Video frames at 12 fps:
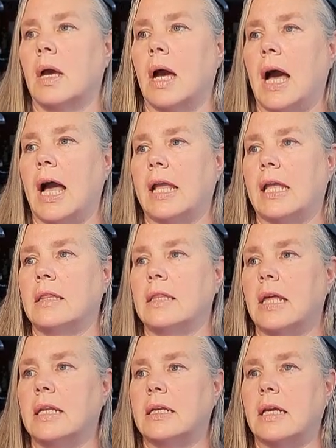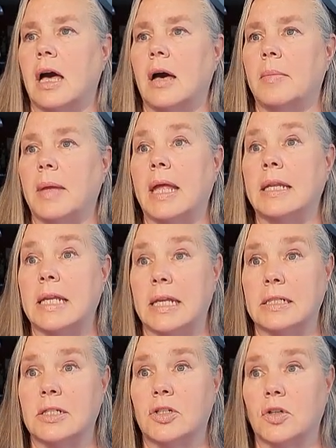I can then come and
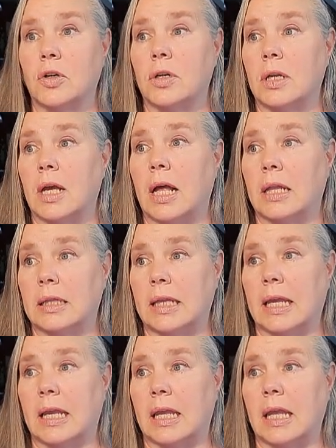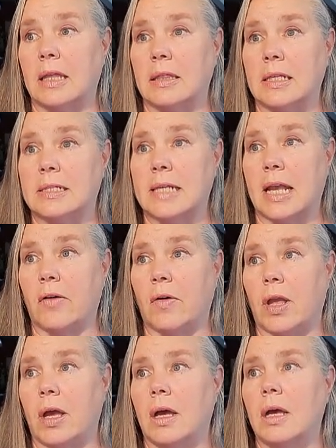insert a link in this
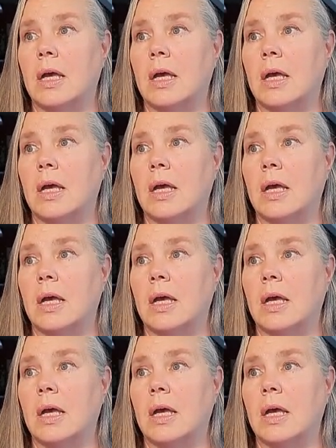area.